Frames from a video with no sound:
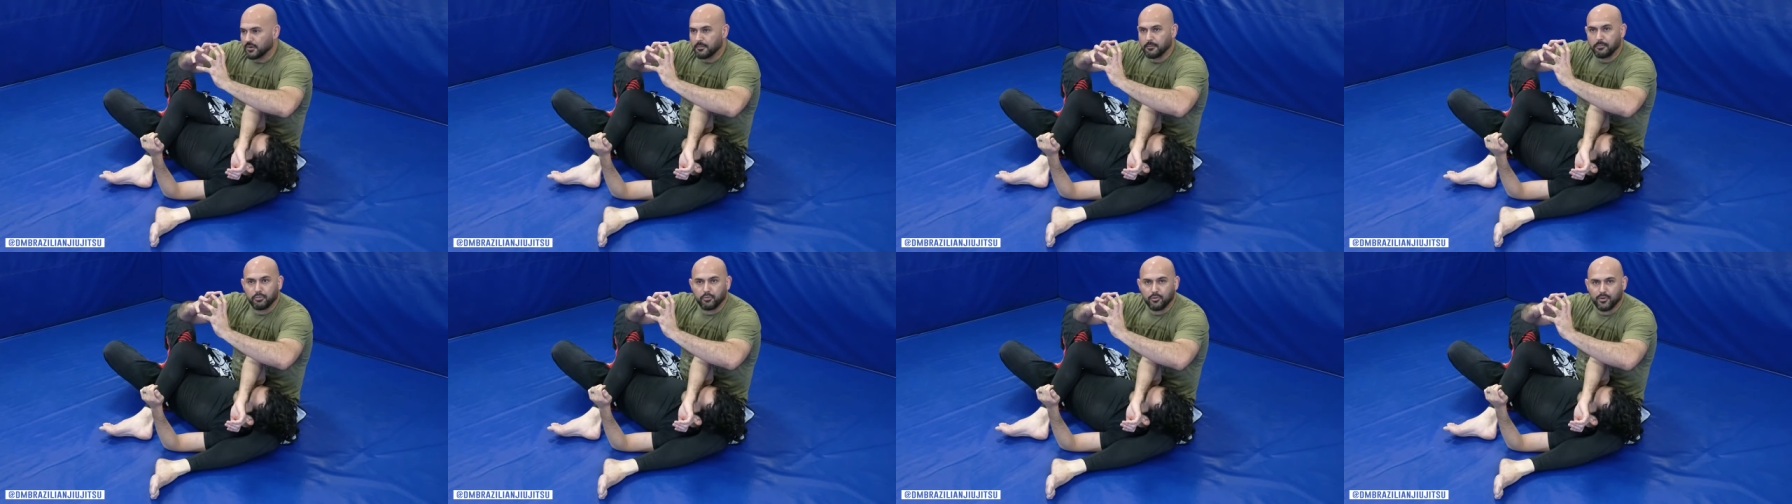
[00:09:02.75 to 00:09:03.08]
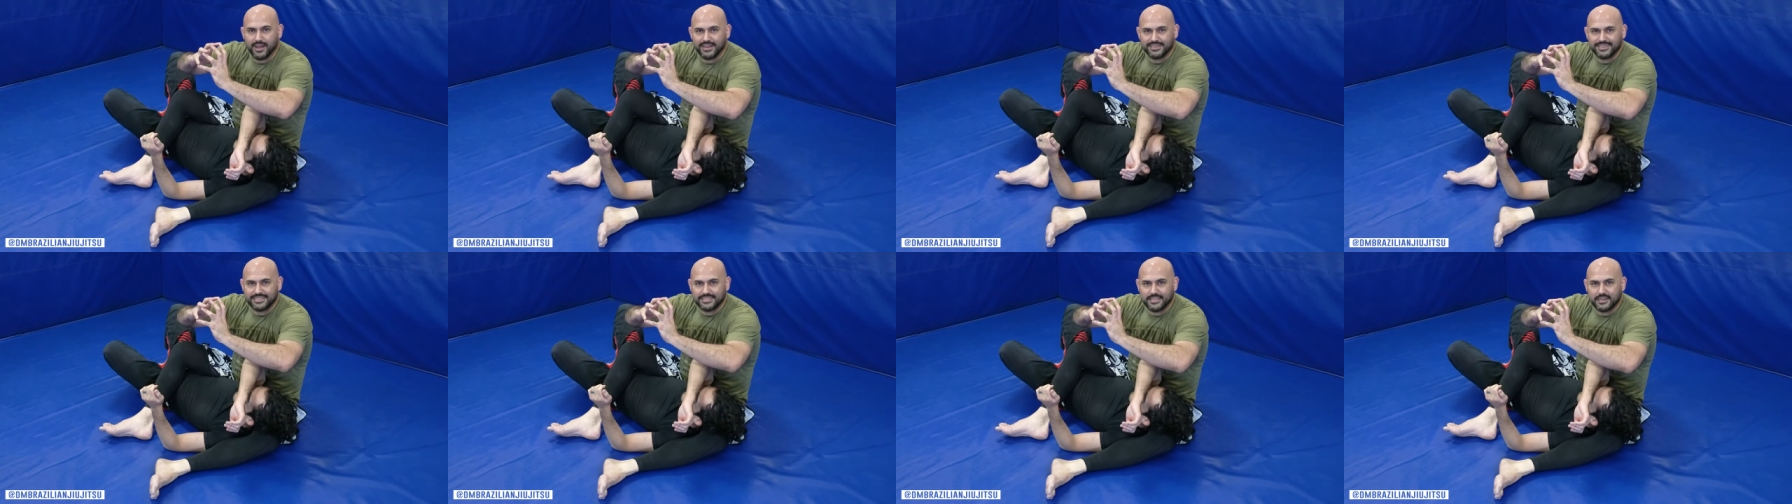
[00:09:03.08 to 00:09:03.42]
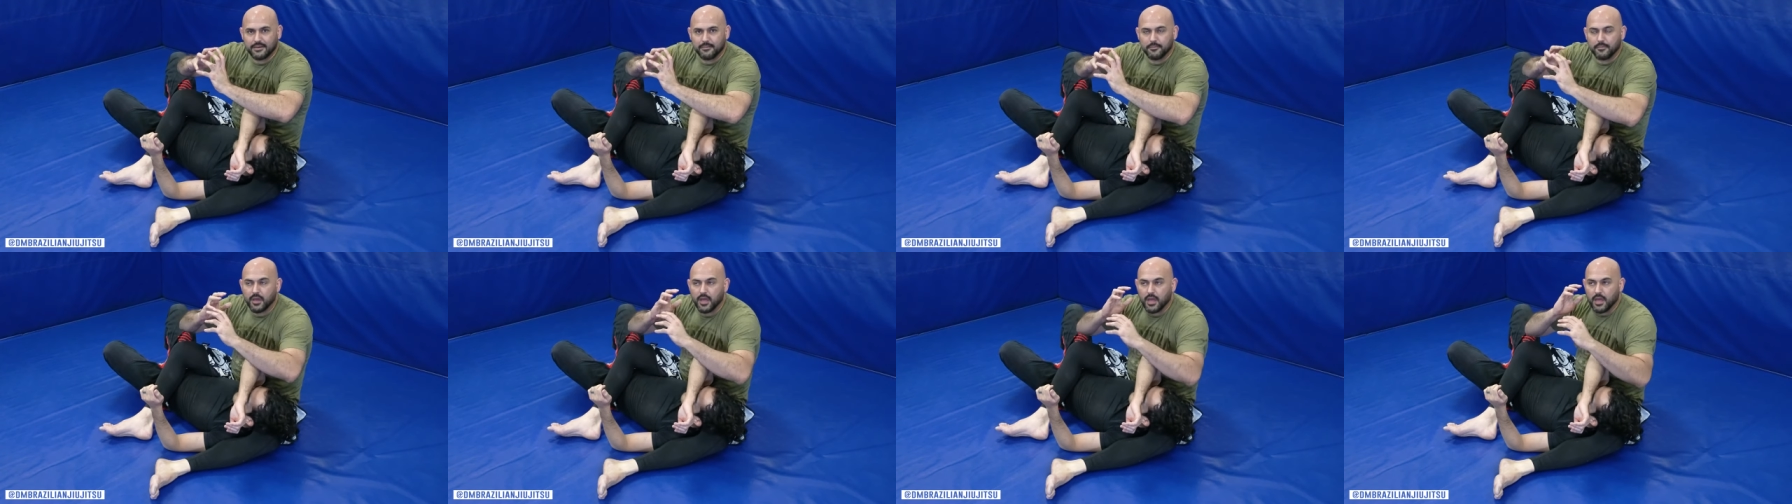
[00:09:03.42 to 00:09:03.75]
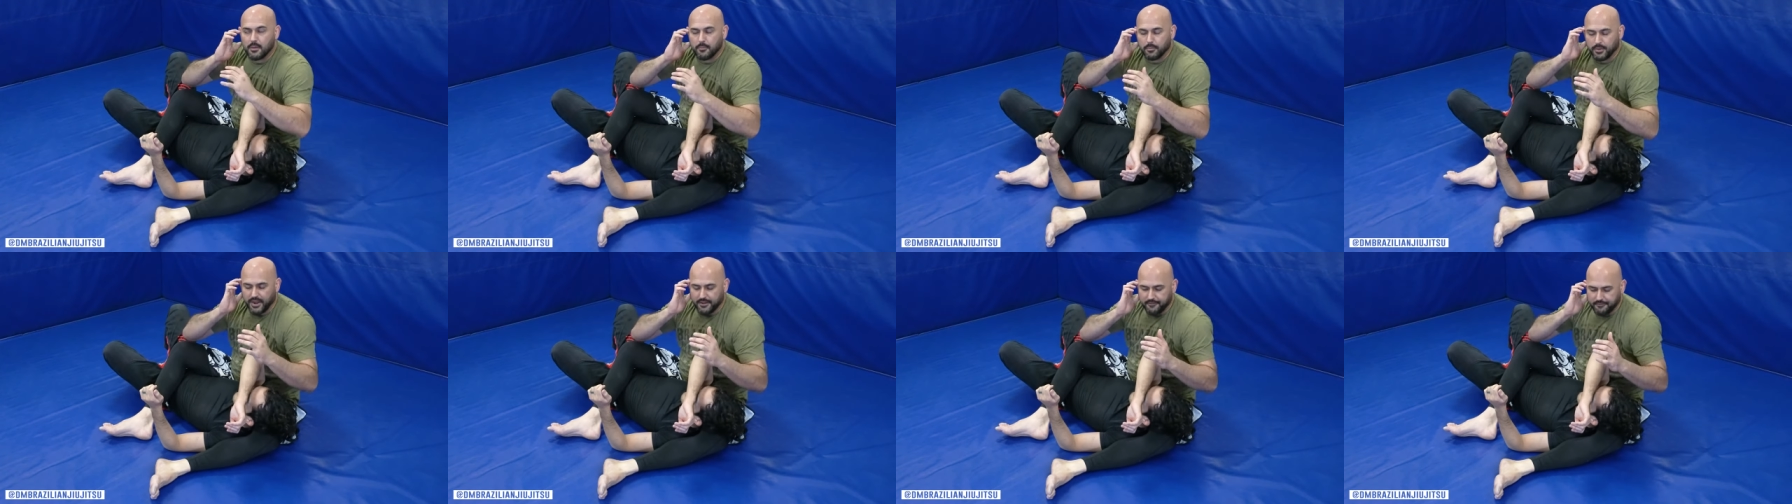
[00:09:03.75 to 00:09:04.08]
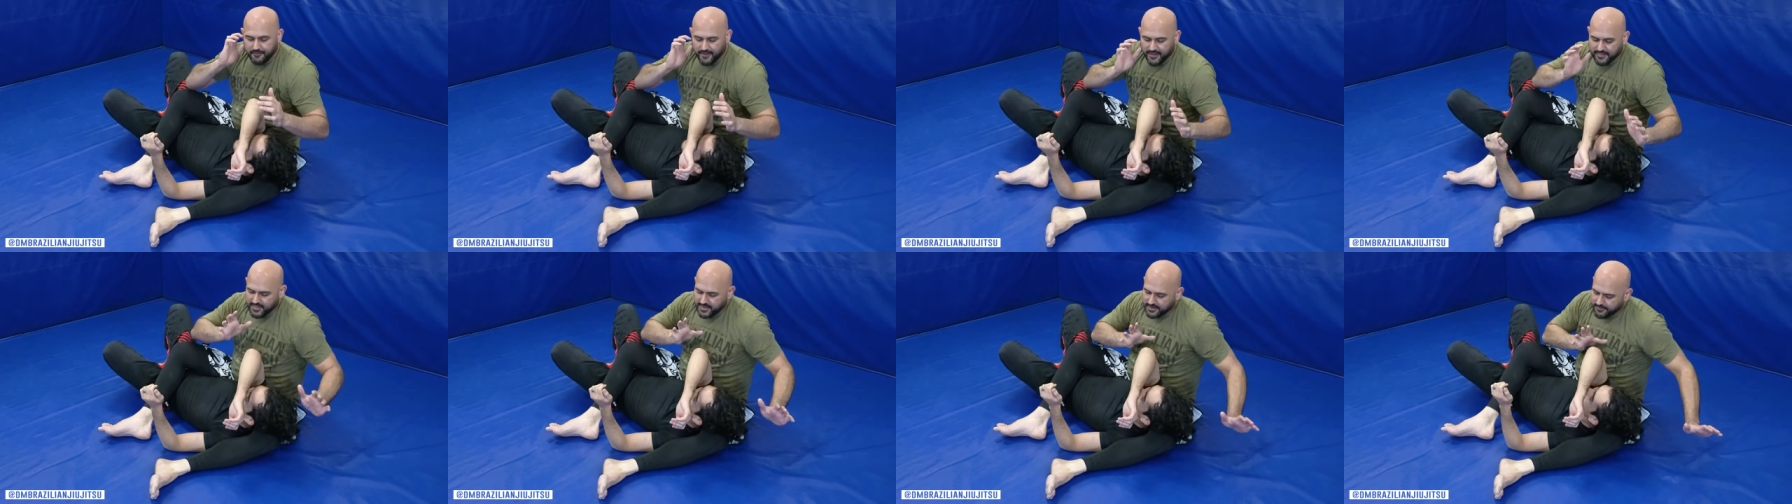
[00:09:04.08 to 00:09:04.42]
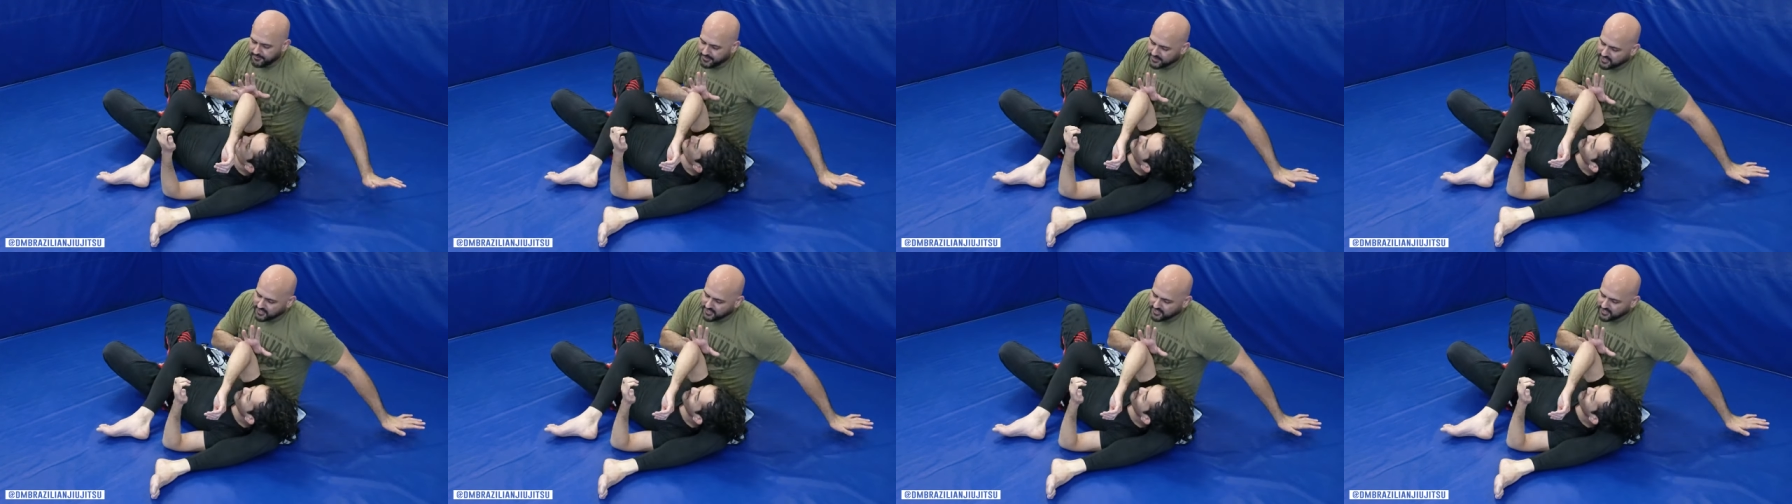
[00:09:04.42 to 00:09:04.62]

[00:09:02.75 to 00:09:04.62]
compress them. But I find that if